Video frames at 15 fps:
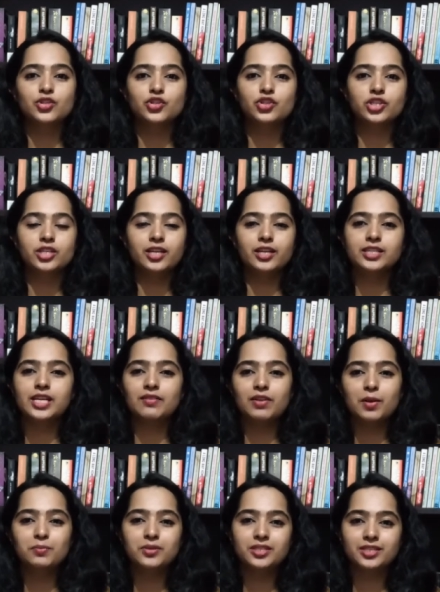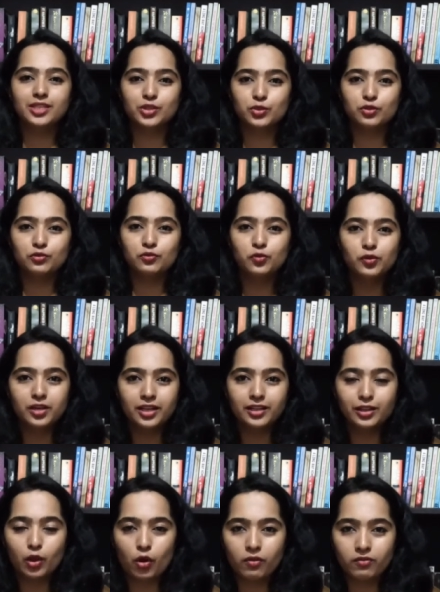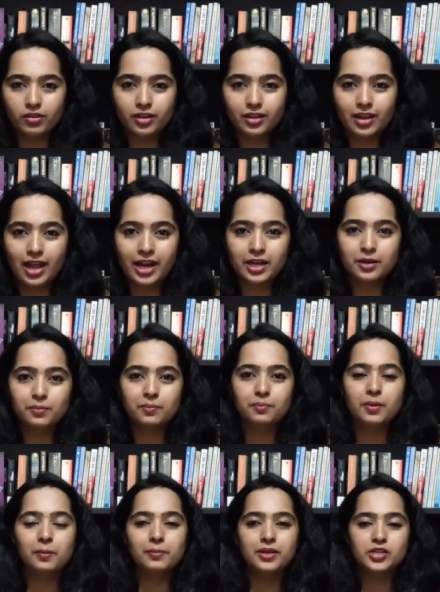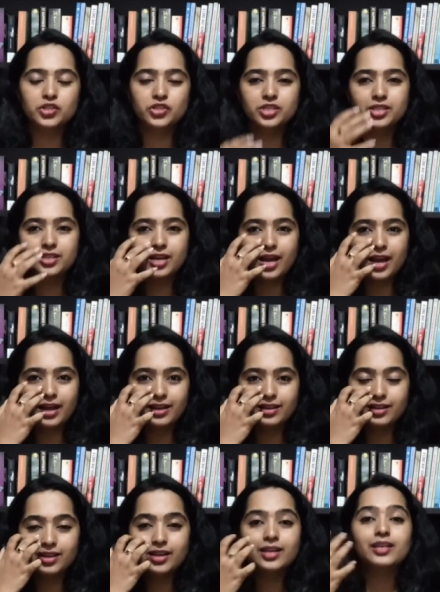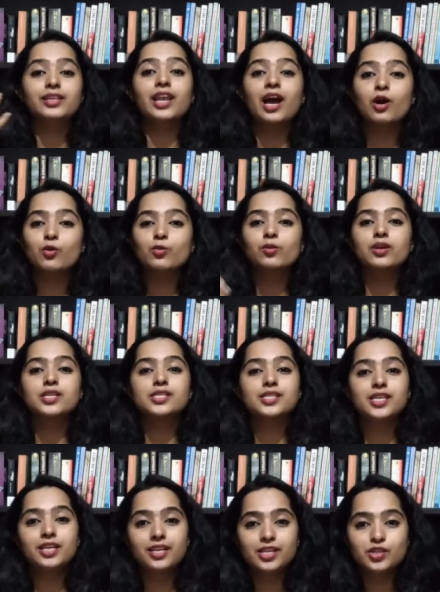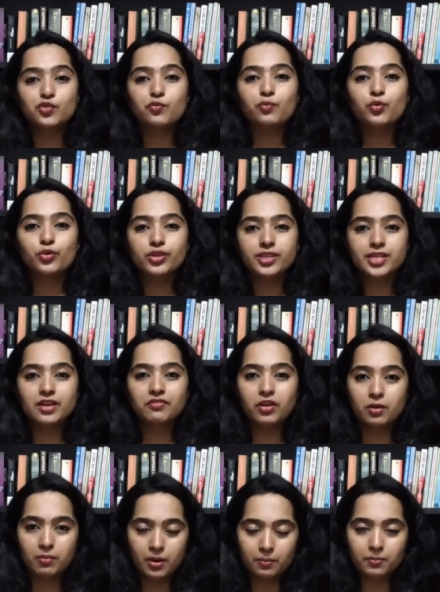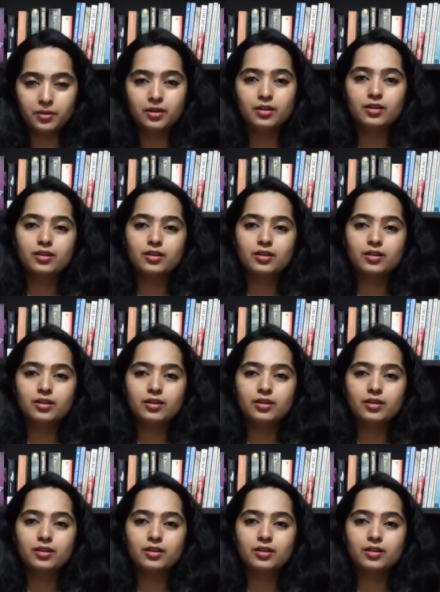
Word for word: she then developed it into a full-length novel and published it and now a series of books have come up.